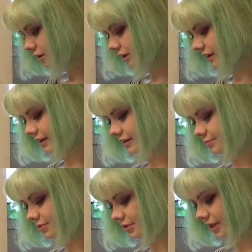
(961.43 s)
And
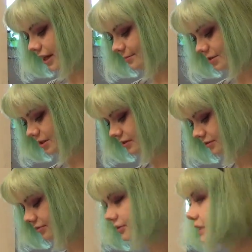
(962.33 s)
pull the caps
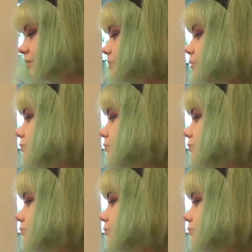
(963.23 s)
off, keep them